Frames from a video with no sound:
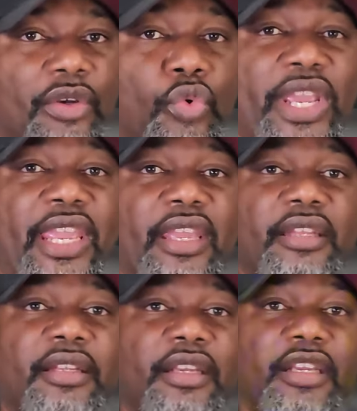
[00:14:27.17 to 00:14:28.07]

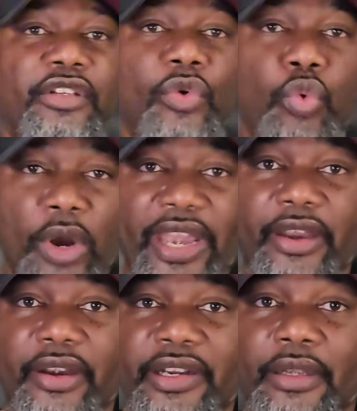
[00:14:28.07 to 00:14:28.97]
When and
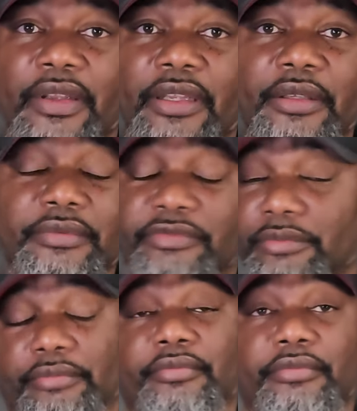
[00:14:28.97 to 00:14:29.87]
where
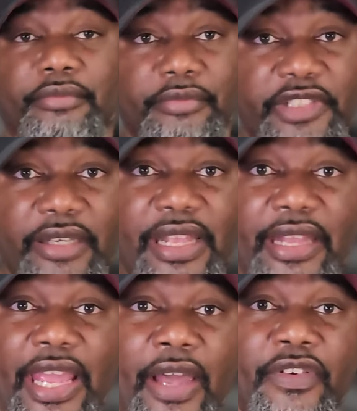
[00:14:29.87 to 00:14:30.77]
did
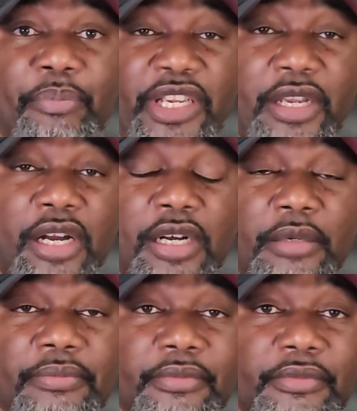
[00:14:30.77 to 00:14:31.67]
that ever
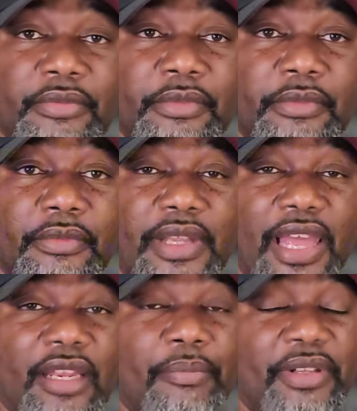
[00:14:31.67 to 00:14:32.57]
become
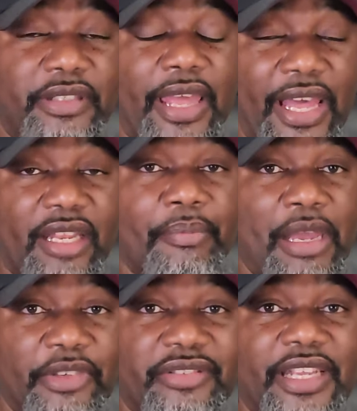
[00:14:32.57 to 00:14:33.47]
the
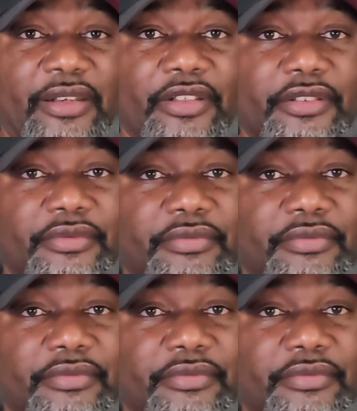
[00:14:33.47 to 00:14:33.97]
Alabama standard?